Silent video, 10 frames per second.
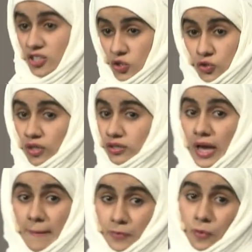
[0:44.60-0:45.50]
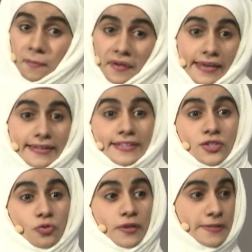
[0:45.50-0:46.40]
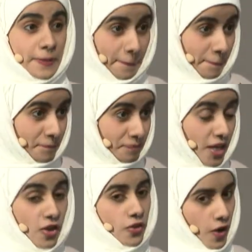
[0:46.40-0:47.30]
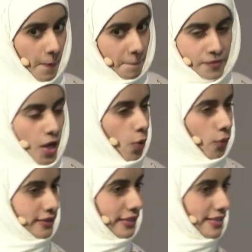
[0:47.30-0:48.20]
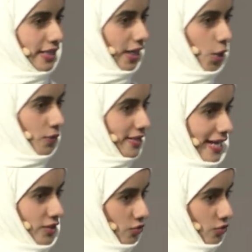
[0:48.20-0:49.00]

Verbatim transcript: is not appropriately treated. The water is a liquid and